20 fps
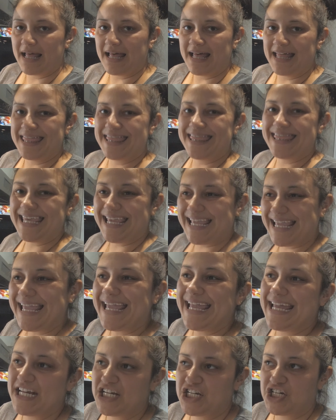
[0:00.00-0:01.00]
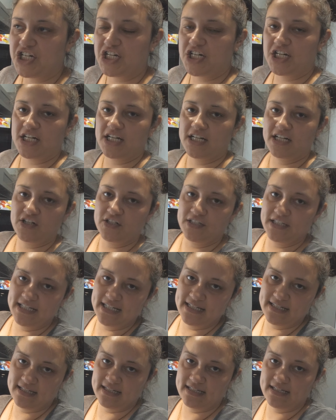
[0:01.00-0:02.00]
a thickish
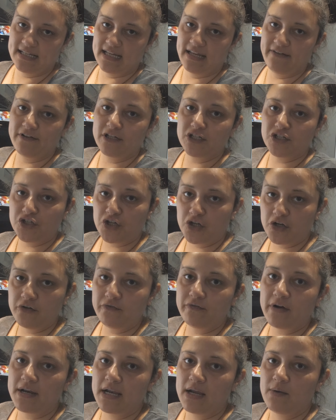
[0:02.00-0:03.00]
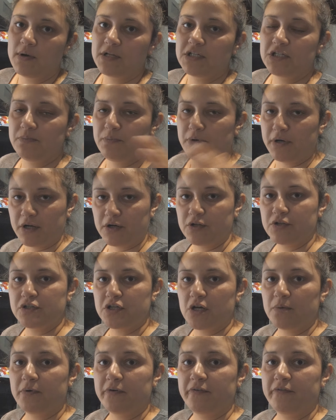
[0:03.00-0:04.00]
consistency. If it's too runny, once you put it on
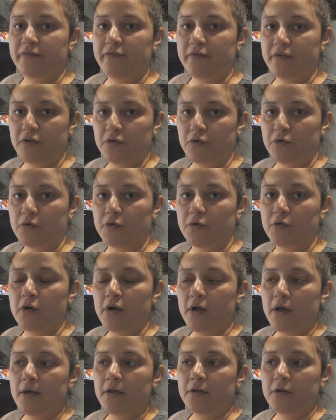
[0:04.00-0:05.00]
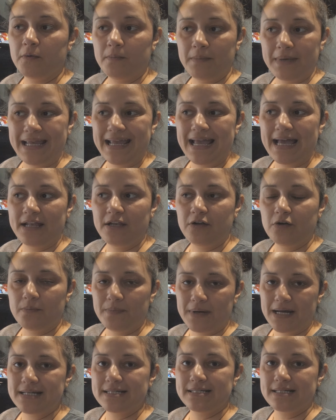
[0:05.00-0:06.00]
top of your your meat and your
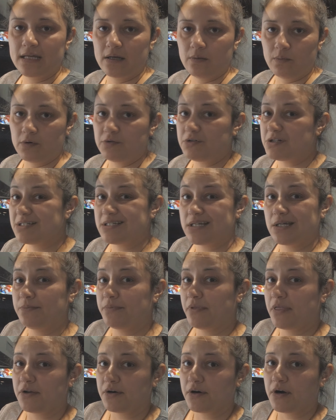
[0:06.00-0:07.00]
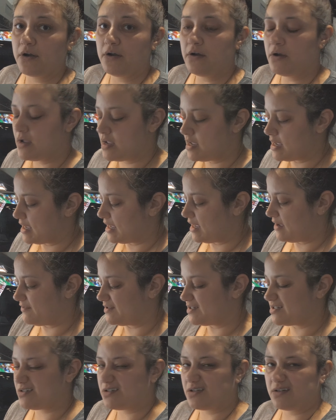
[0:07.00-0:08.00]
pasta, it will just seep through. If
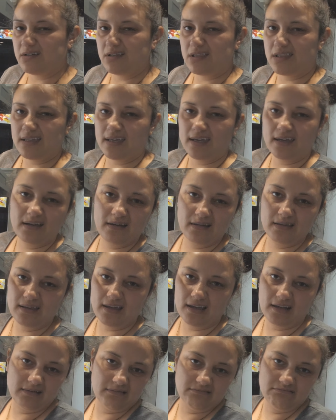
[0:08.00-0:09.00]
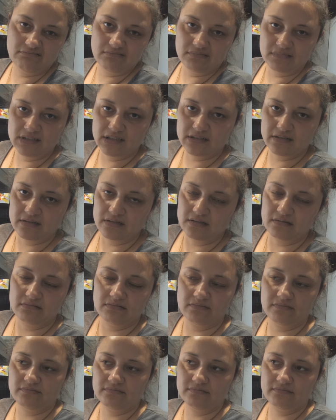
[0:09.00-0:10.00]
it's too thick, then it's
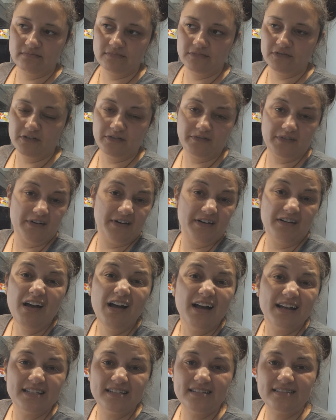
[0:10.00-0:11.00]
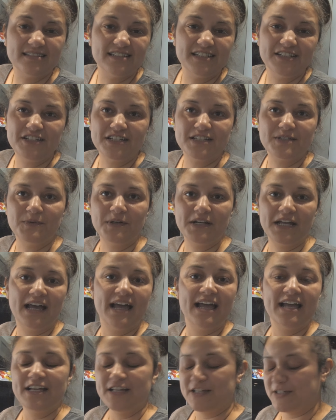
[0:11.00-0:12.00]
not very nice. You just want to
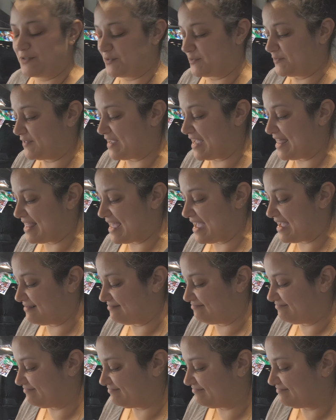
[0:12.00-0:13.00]
sort of get that